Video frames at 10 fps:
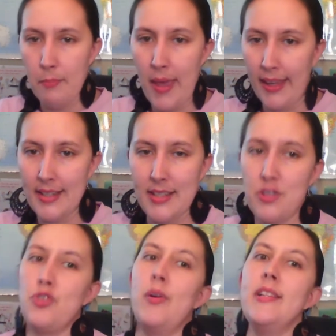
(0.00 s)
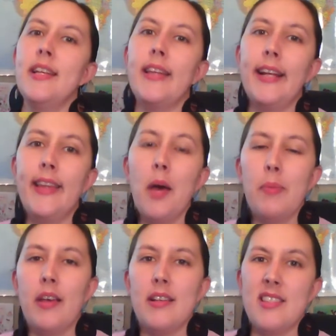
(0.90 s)
make it disjointed like that
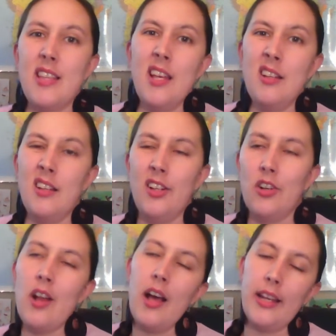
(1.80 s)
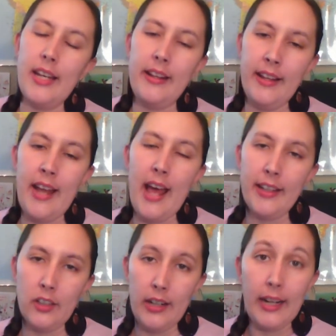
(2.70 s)
because then you're not getting an
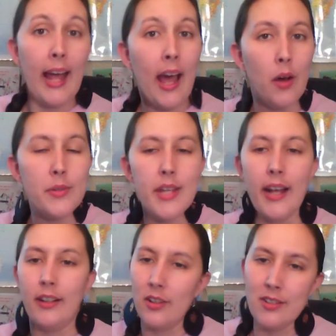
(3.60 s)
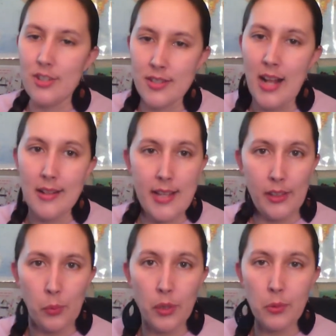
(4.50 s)
accurate count and you're just not
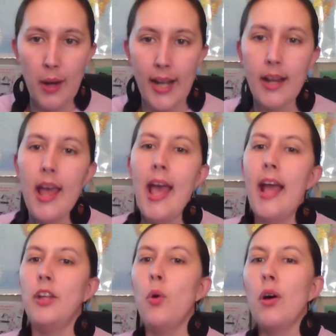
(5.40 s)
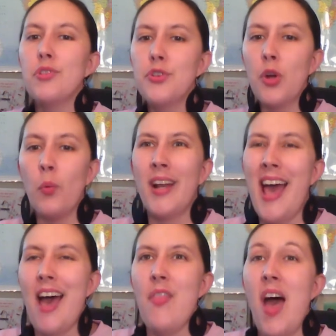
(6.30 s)
saying the word right. And you also don't want
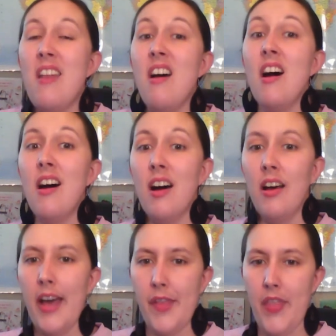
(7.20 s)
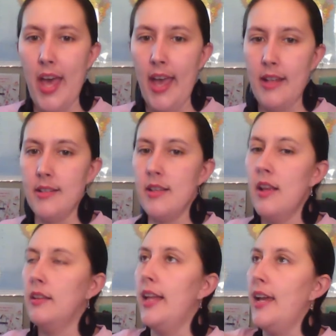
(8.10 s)
to add that uh at the end,
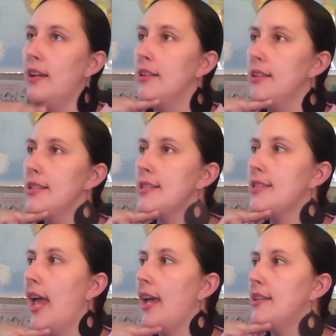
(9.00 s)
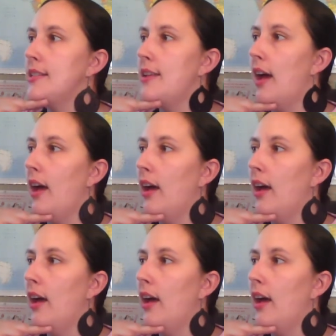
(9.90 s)
like sand